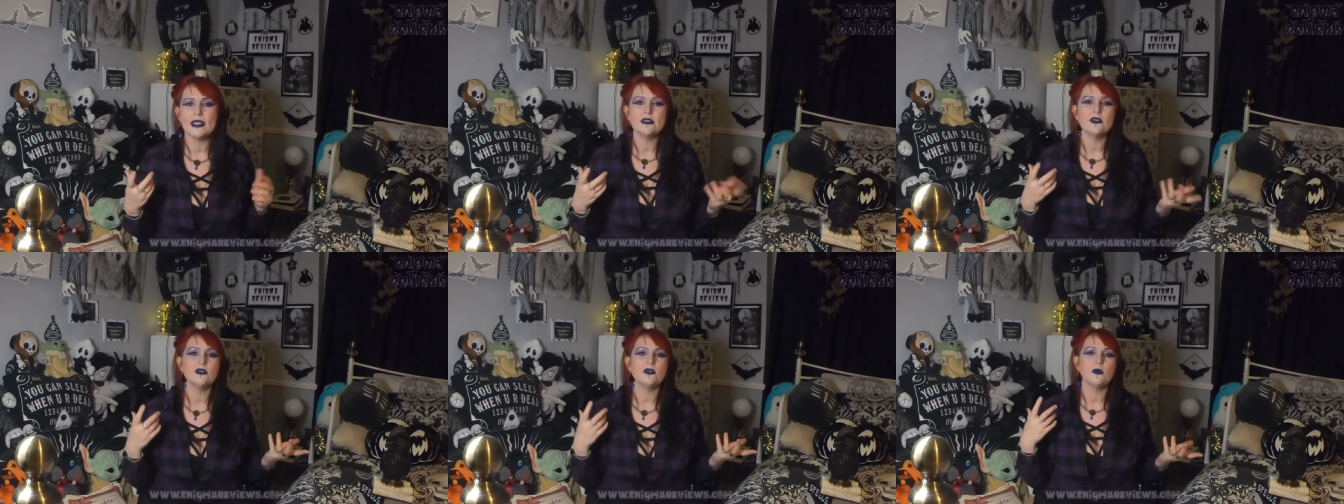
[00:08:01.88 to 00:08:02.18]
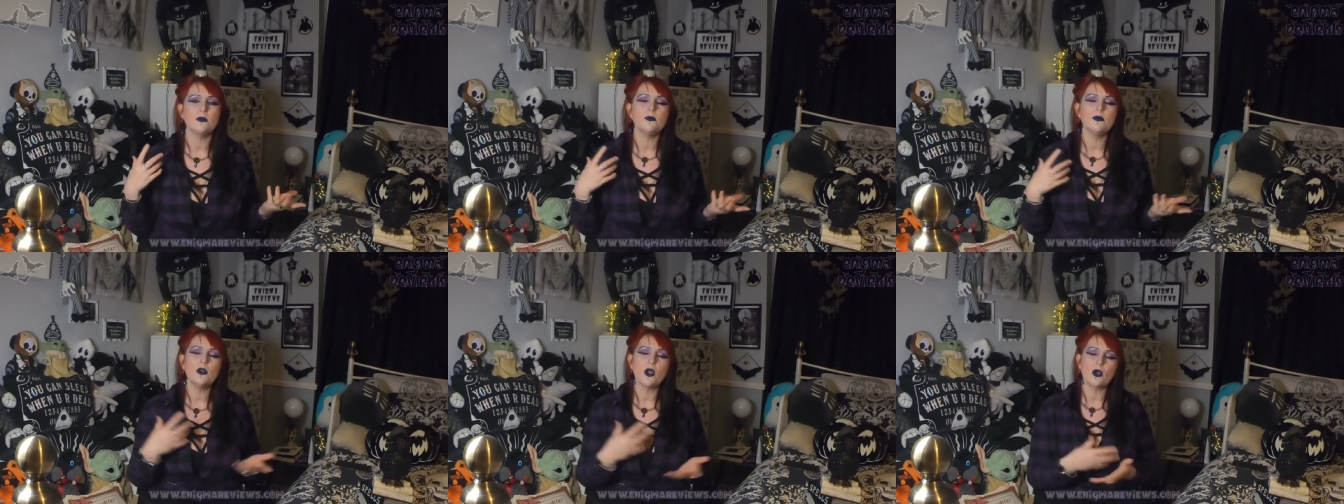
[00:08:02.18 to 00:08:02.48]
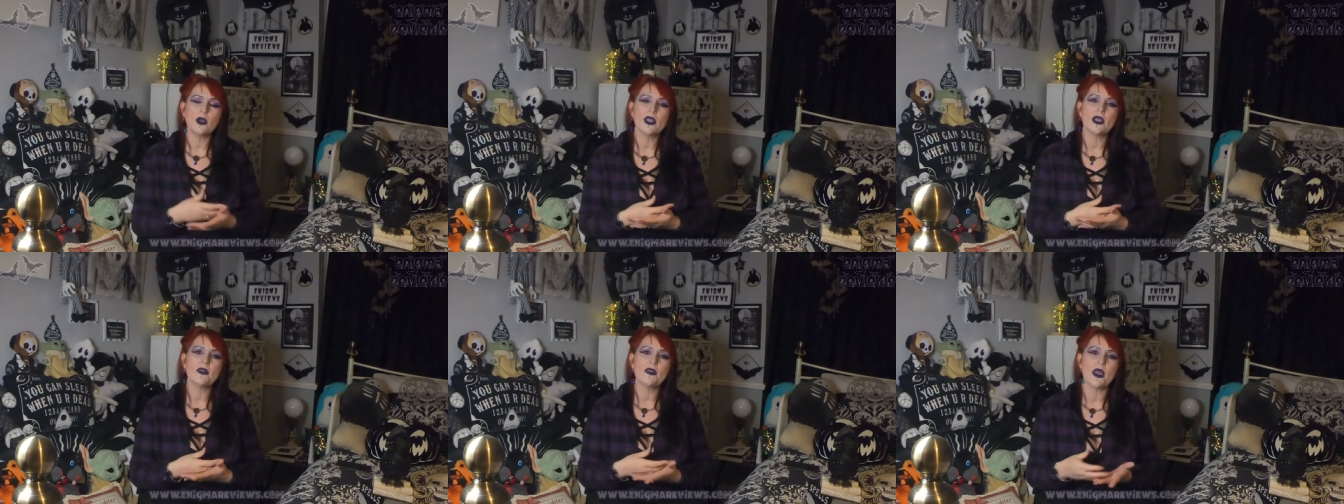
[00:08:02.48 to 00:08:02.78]
ended up
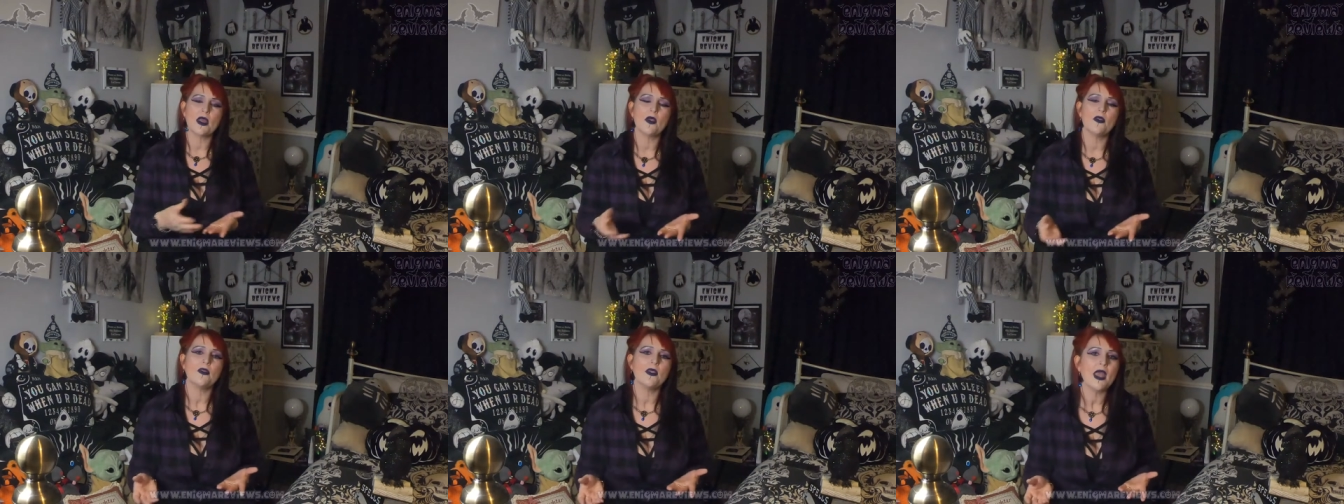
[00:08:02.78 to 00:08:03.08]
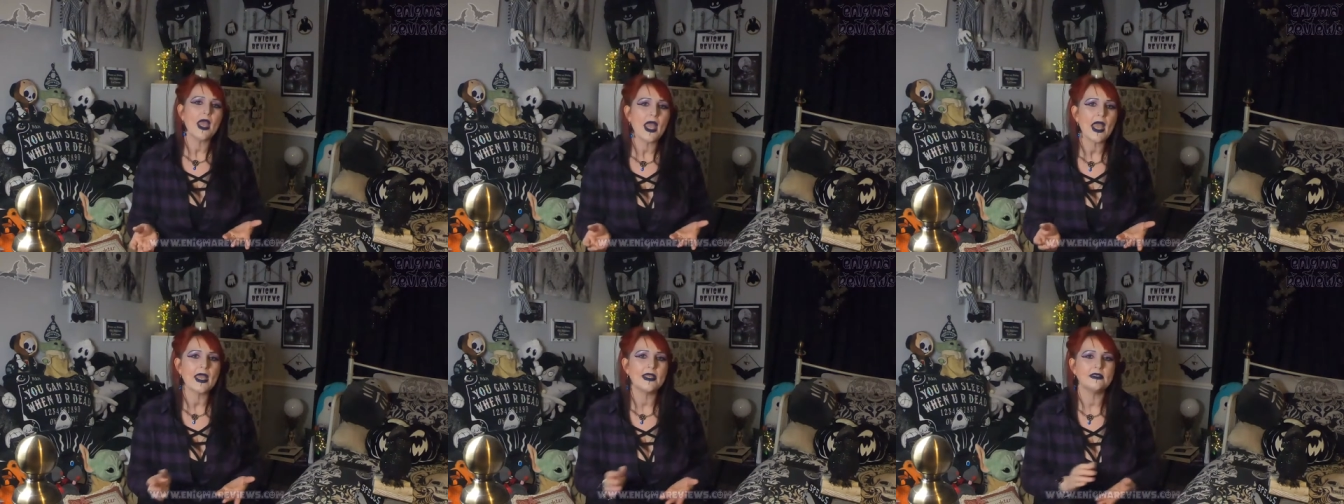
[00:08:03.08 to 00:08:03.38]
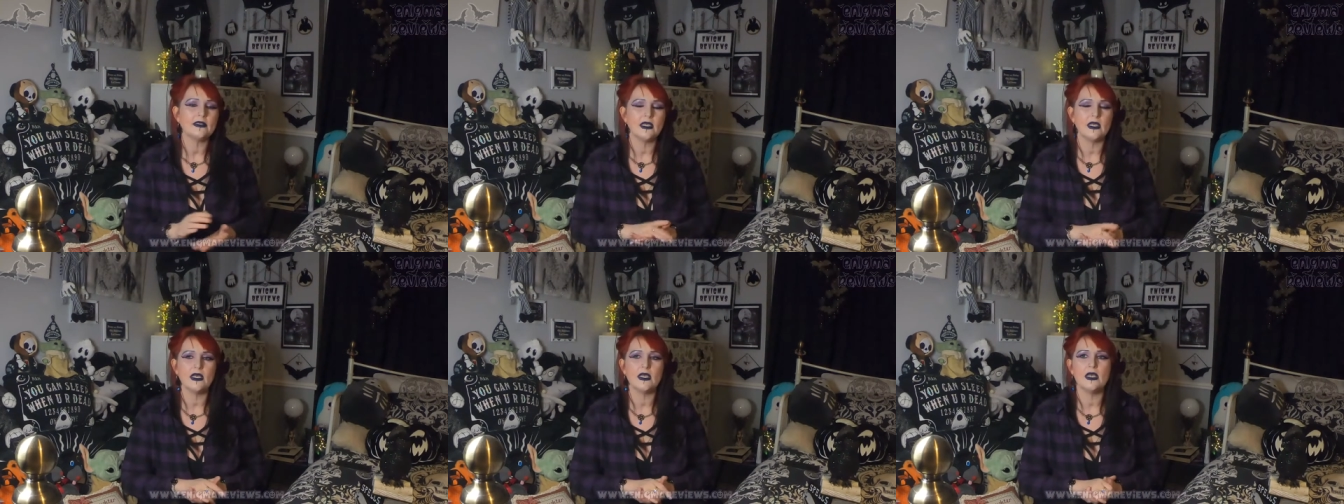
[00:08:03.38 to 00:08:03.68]
knocking that on the
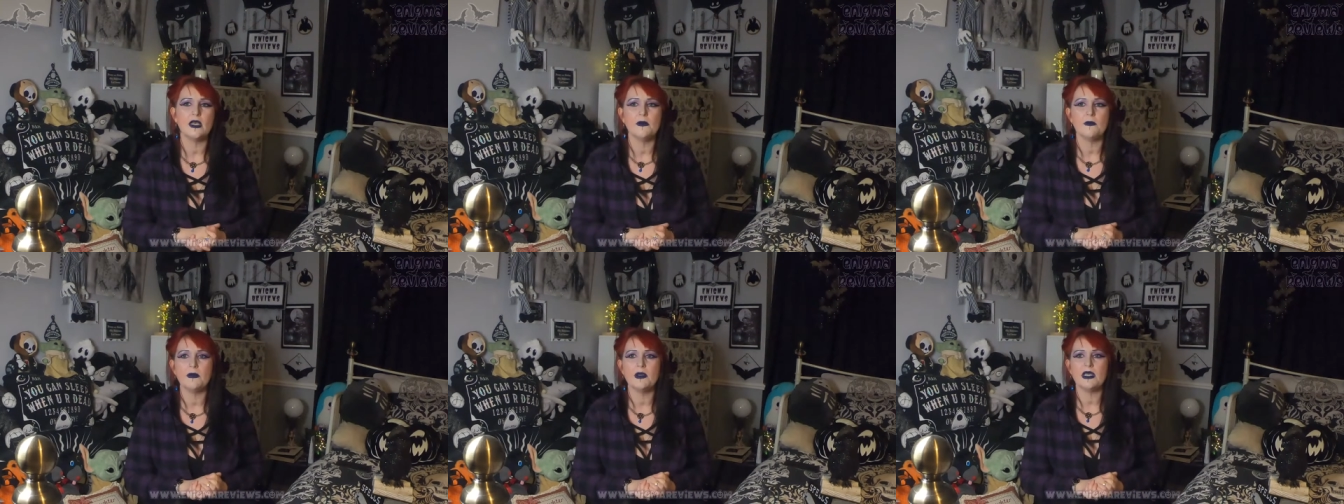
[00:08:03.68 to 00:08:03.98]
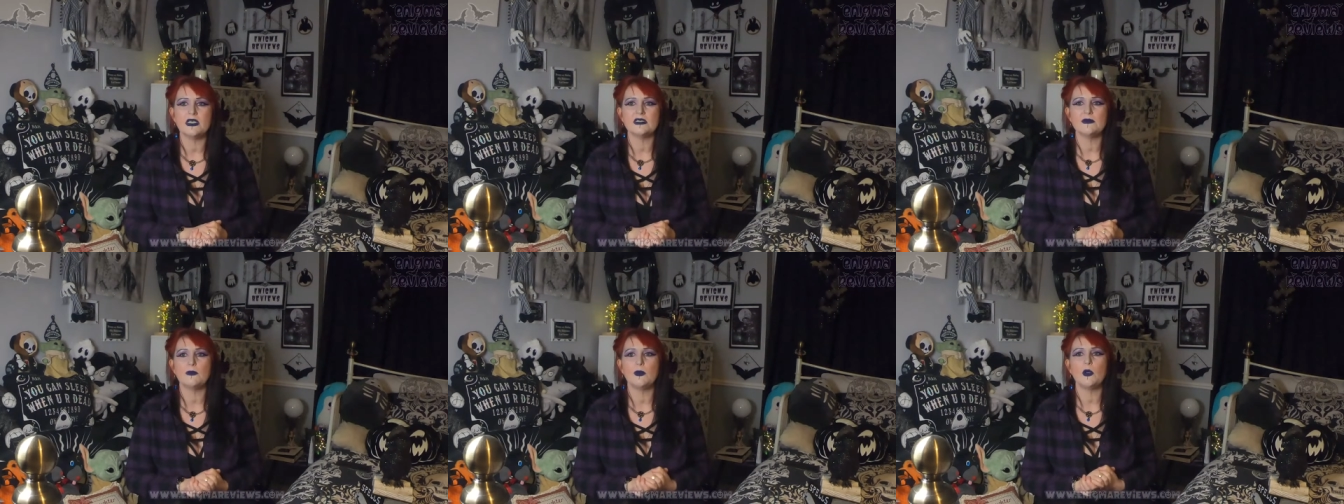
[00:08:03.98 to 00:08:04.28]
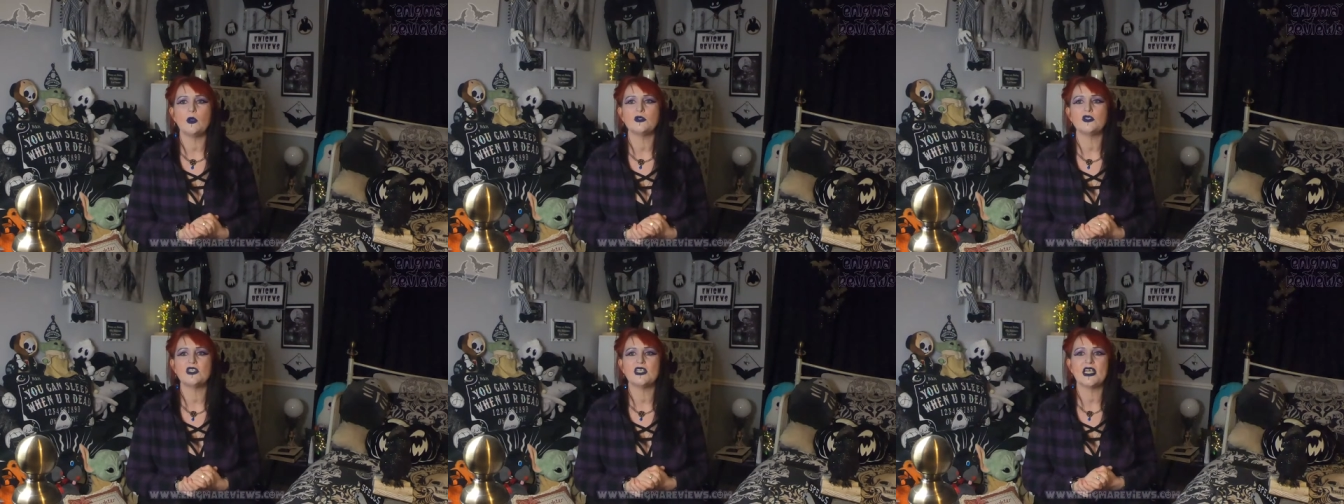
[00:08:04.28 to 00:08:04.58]
head. As
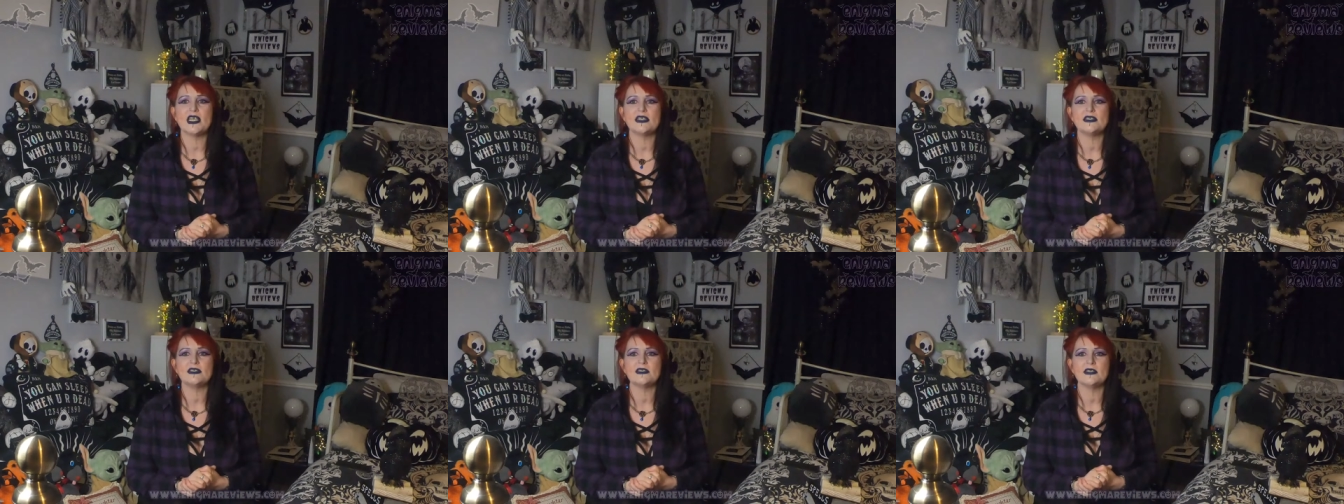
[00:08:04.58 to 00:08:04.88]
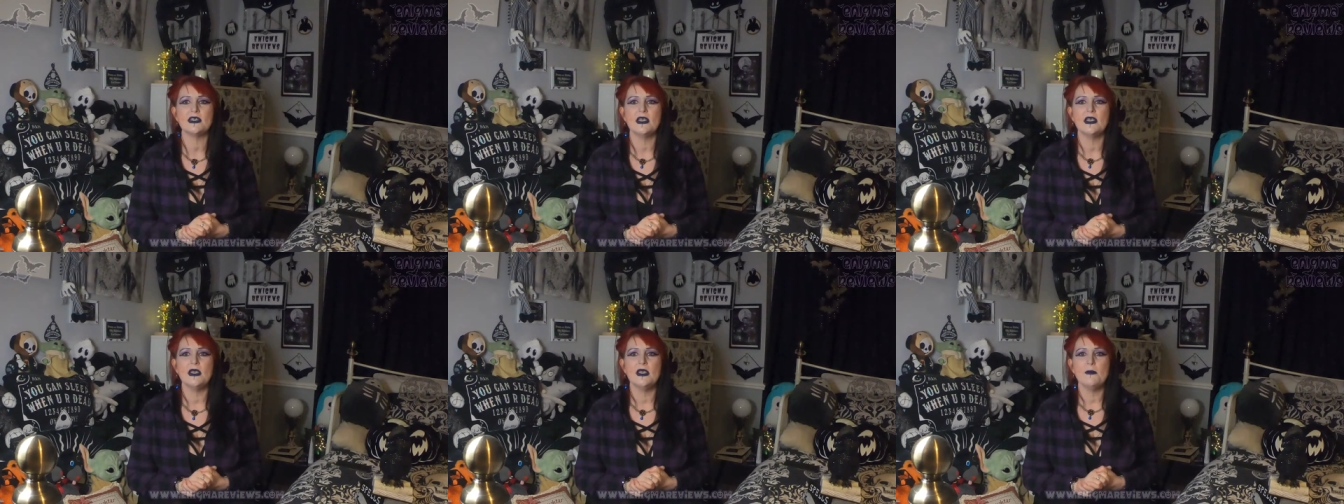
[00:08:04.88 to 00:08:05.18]
much as